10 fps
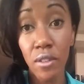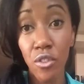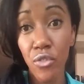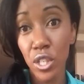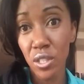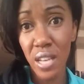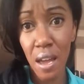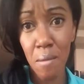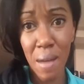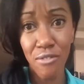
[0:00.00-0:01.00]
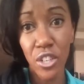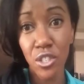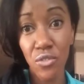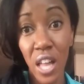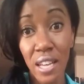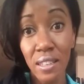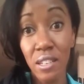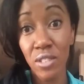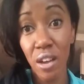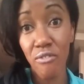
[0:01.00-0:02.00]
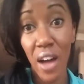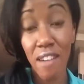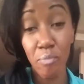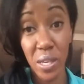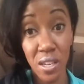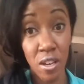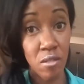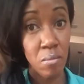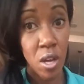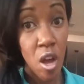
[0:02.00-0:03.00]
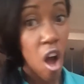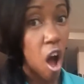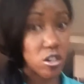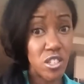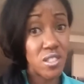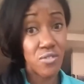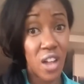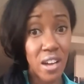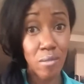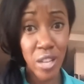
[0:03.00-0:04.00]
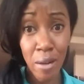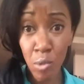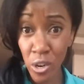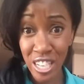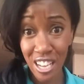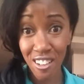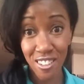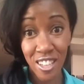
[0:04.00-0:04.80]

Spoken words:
the first day my first flight leaves at 5 p.m., I'll just fly up that morning.